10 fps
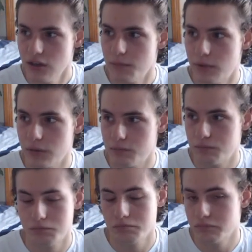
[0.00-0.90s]
But
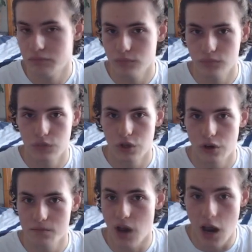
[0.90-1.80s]
you
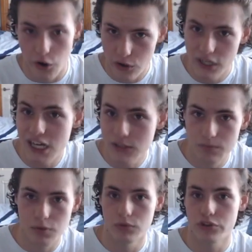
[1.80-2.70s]
know, I heard that it's
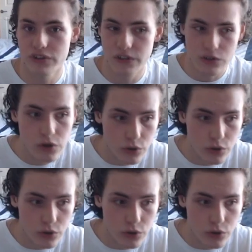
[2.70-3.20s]
probably just as good,